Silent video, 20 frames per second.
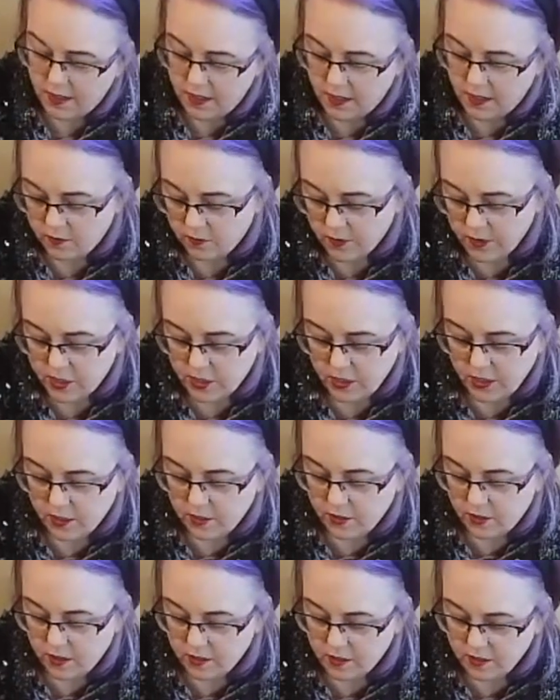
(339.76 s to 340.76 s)
I originally
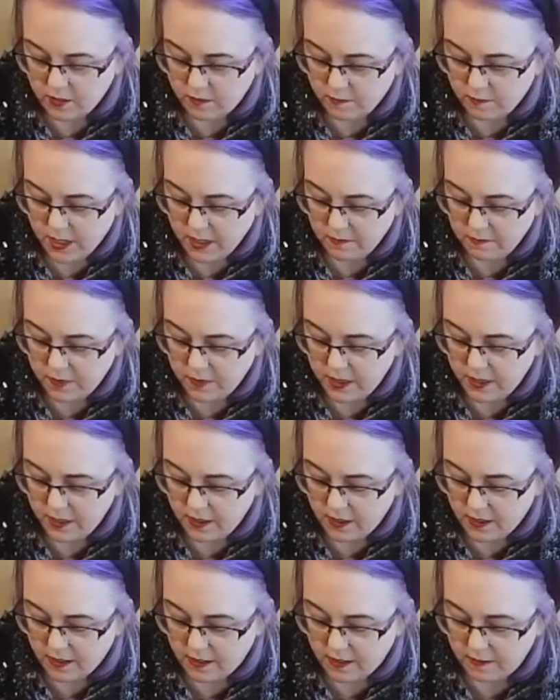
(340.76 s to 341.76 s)
thought this might be